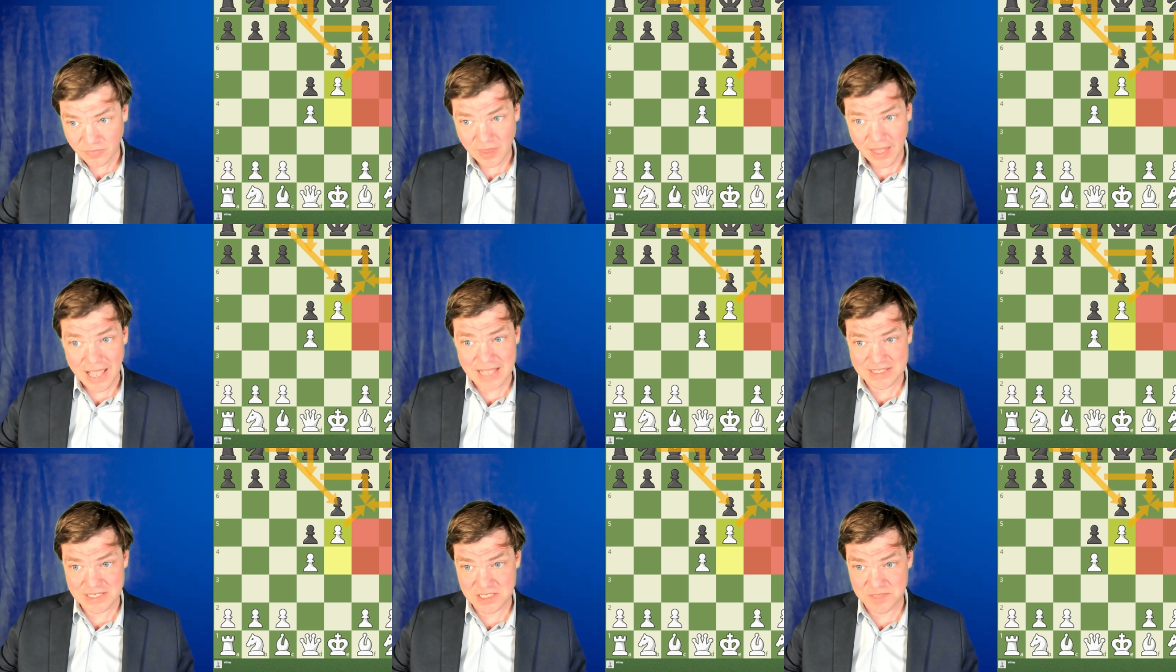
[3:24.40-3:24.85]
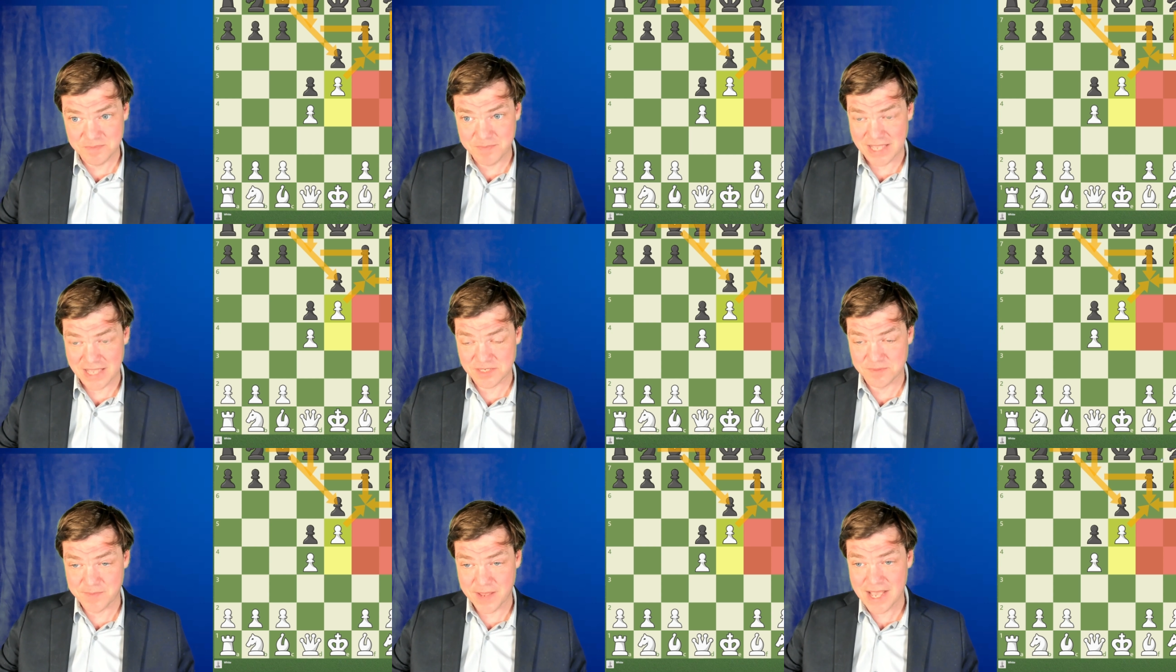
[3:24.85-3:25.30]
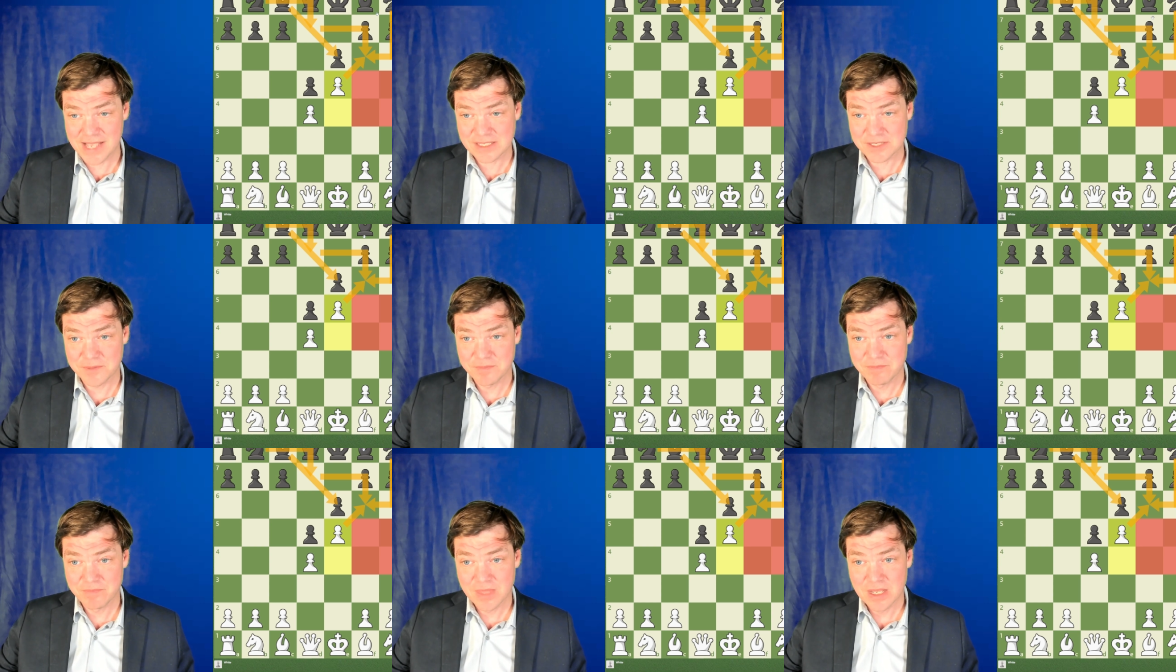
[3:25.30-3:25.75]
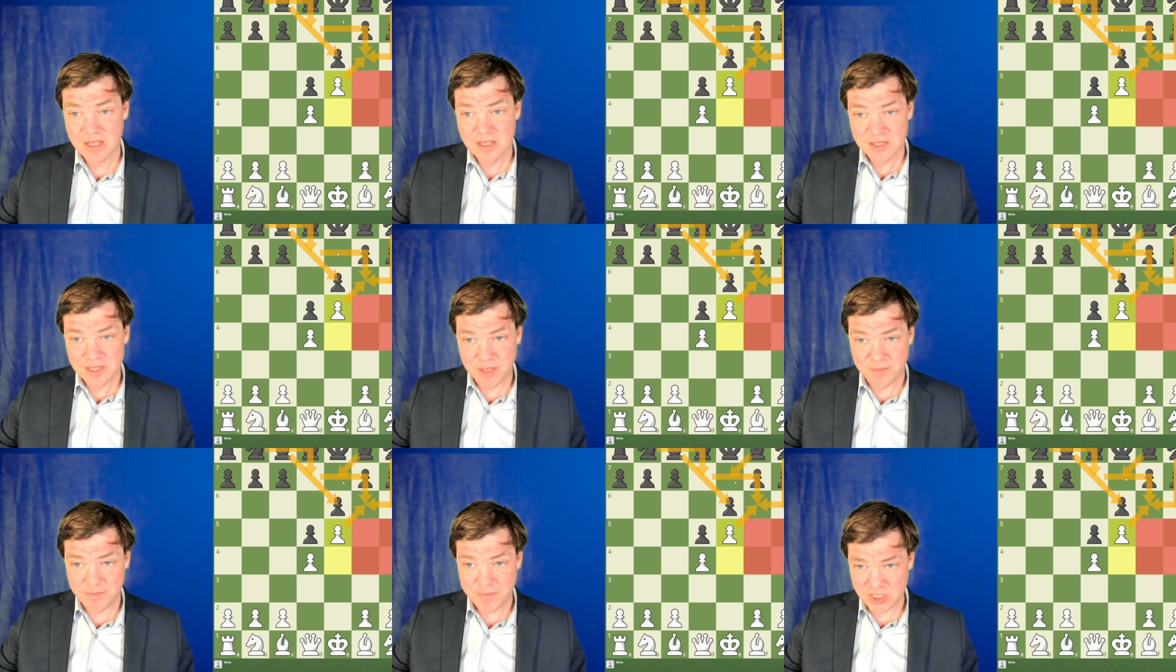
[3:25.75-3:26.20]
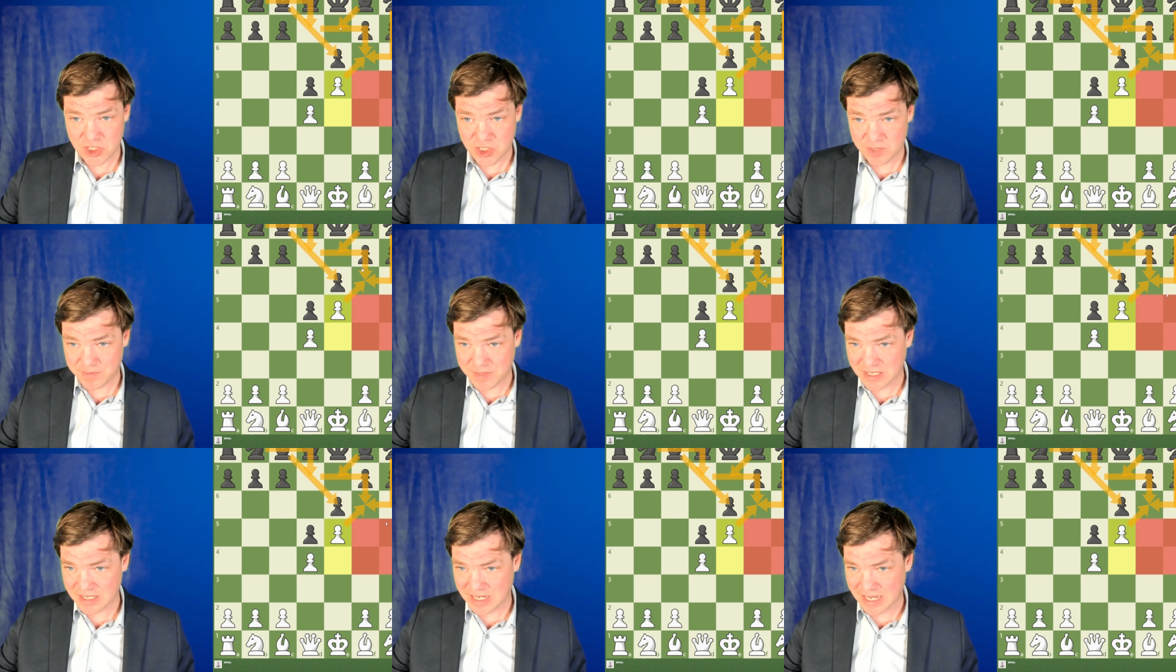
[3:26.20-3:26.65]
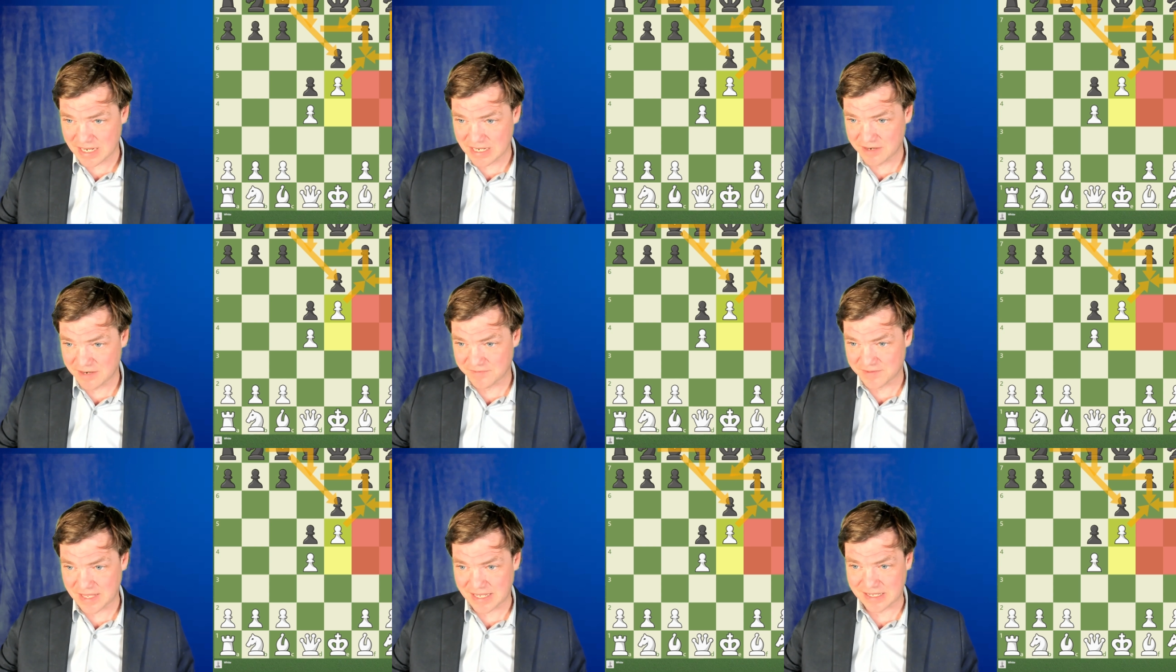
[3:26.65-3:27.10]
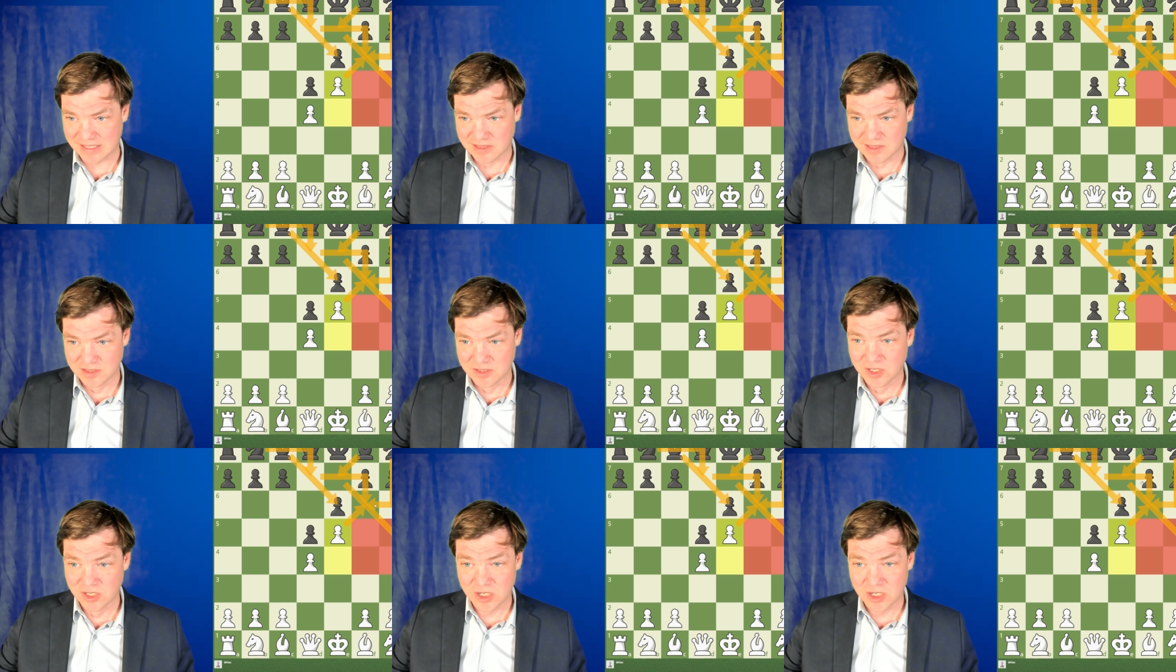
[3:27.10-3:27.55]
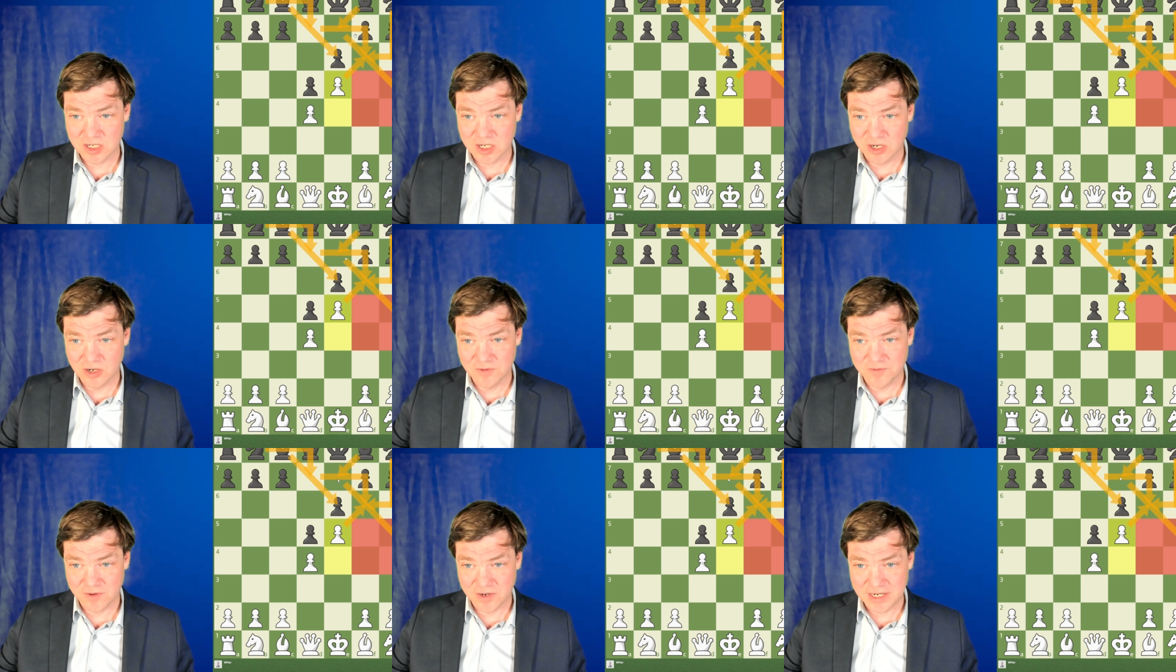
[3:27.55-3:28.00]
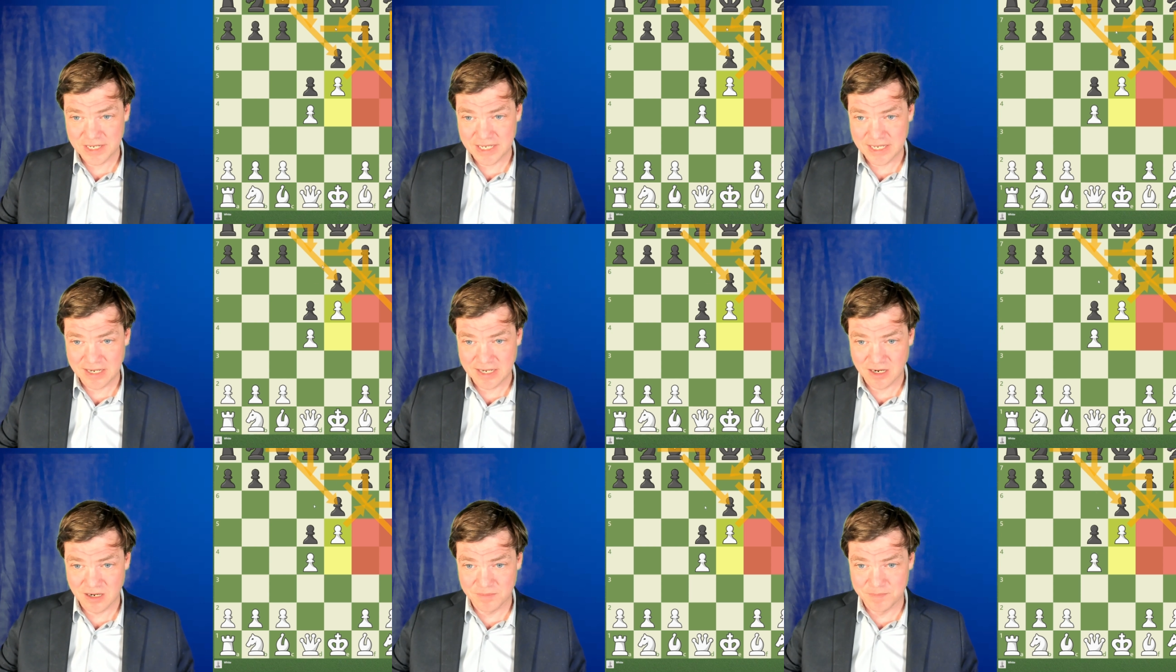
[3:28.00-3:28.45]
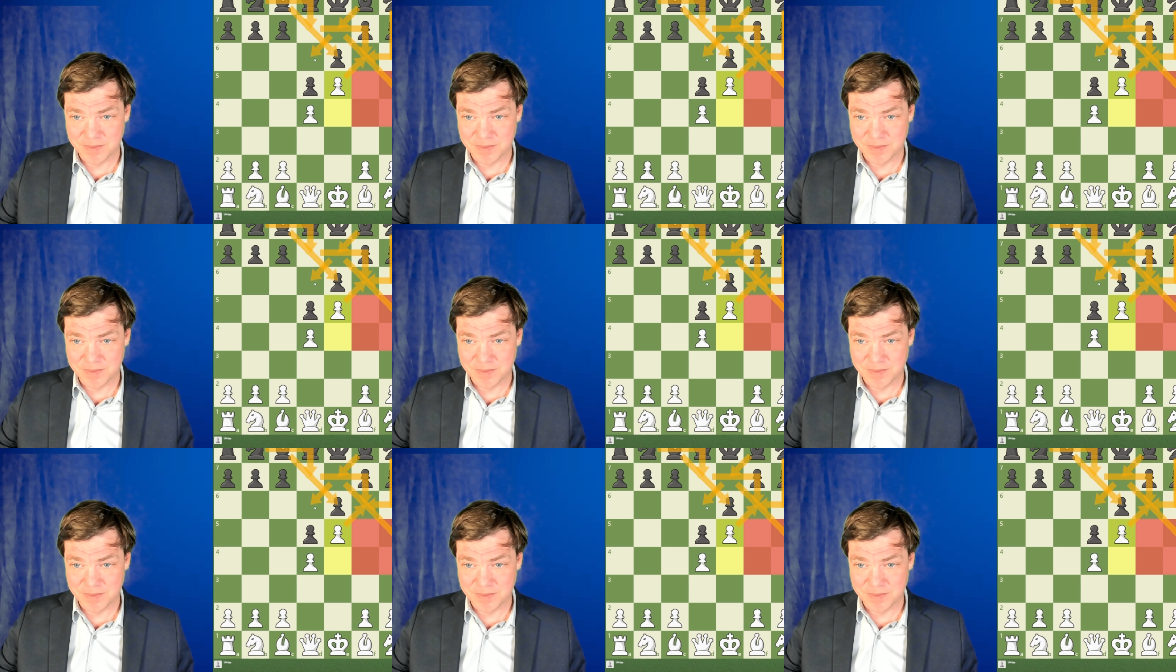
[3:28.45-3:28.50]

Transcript: as its best bet. The bishop can kind of look over here,